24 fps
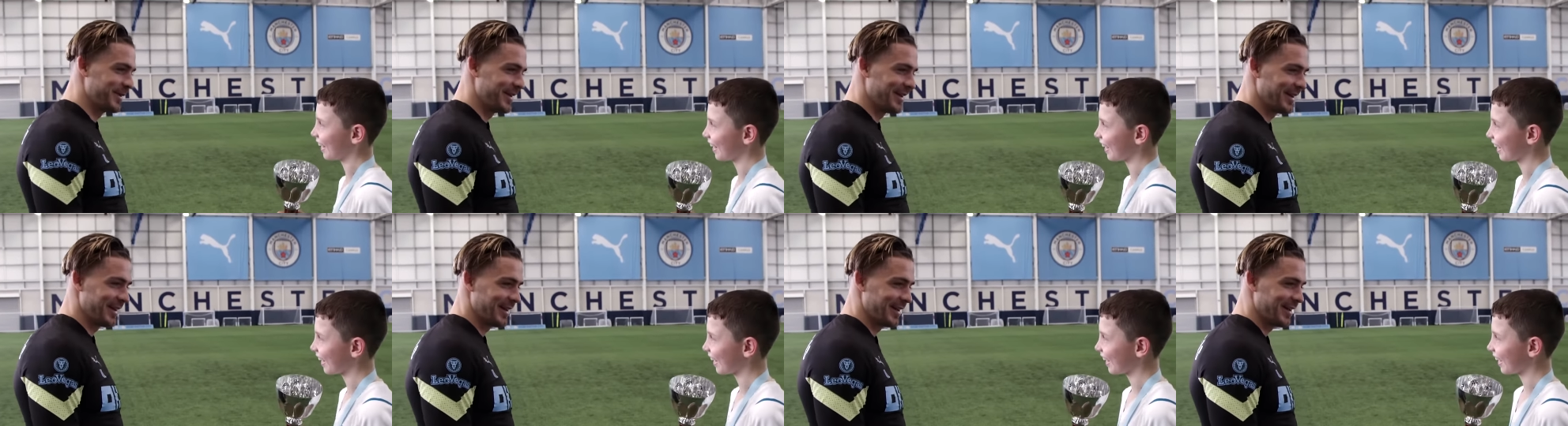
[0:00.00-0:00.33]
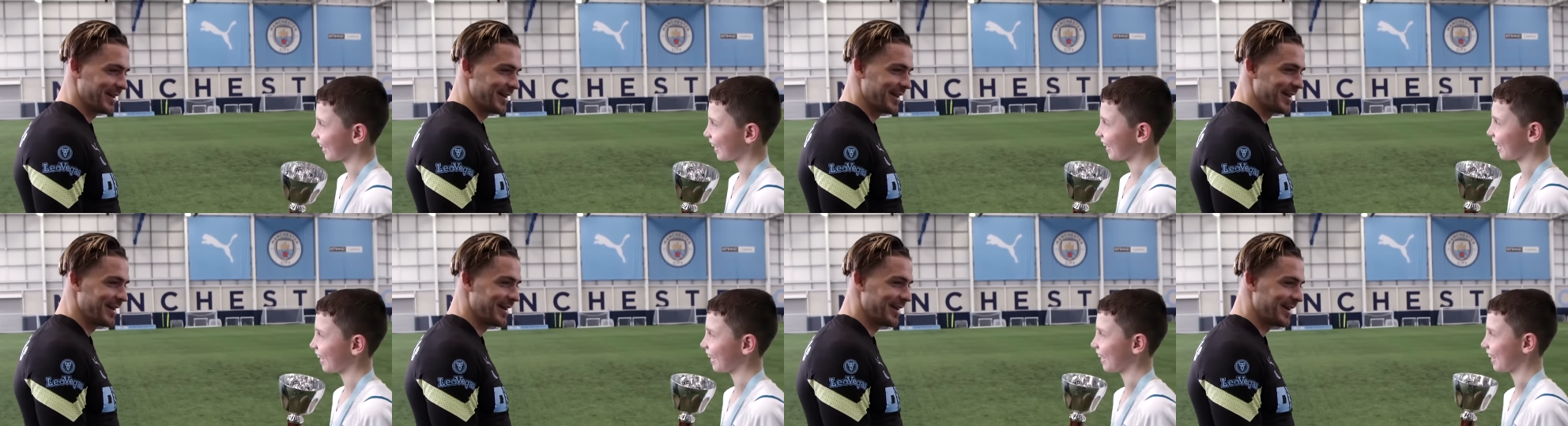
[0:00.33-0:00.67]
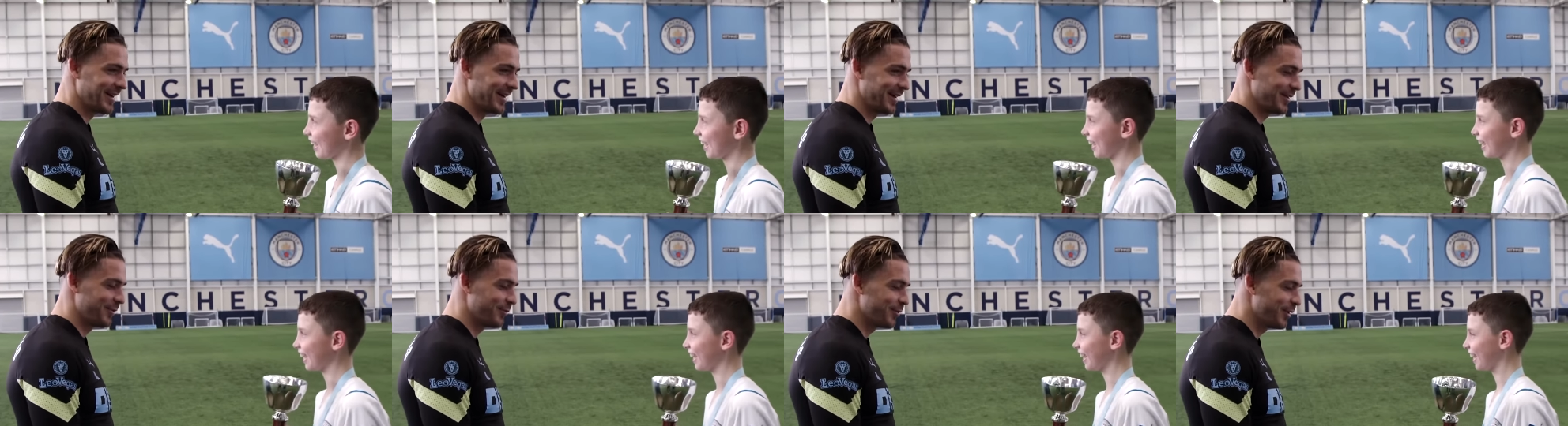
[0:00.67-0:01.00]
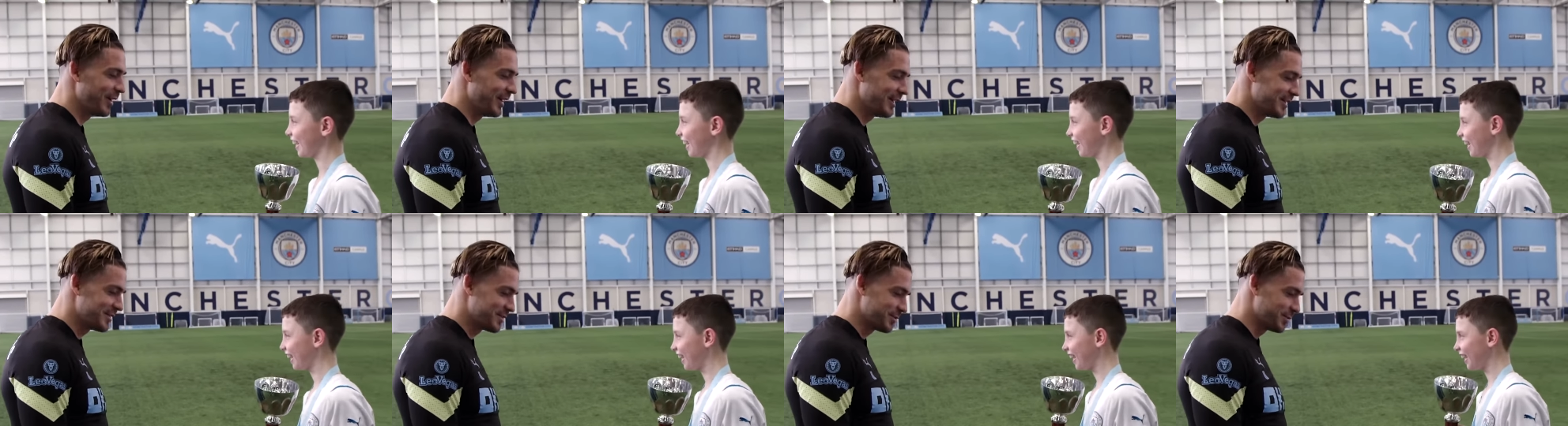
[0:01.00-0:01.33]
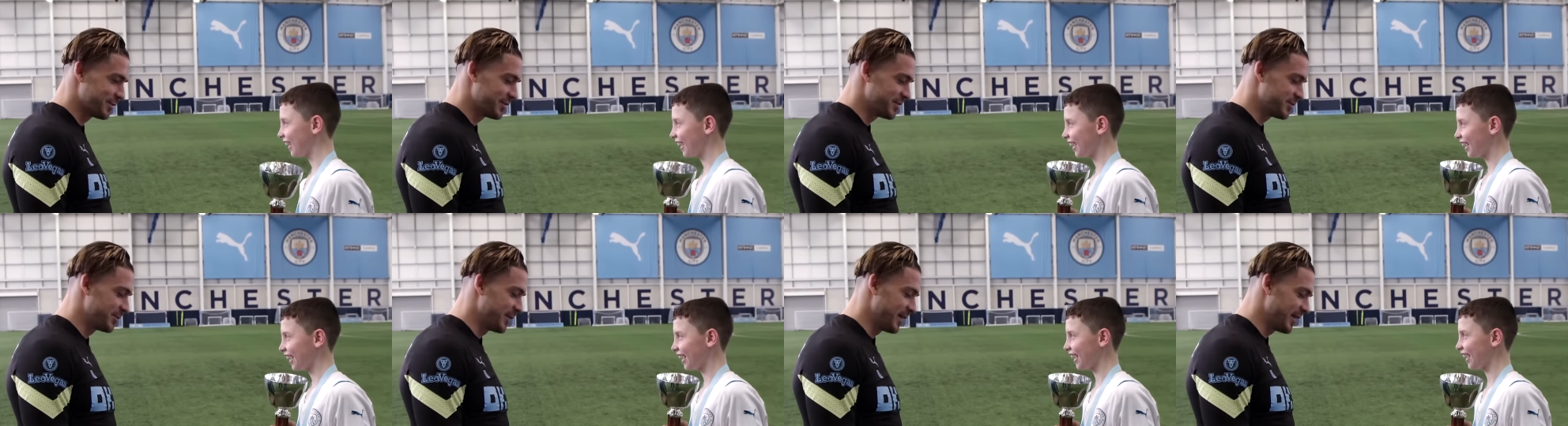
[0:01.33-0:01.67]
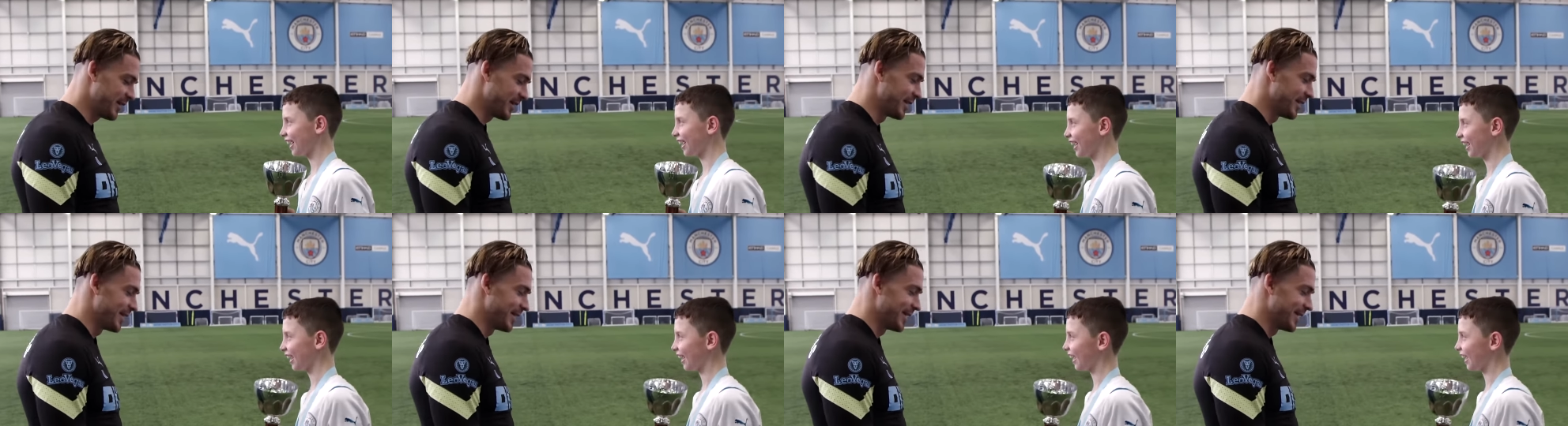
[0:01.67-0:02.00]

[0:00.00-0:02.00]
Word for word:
Speaker 1: to me. It really touched me.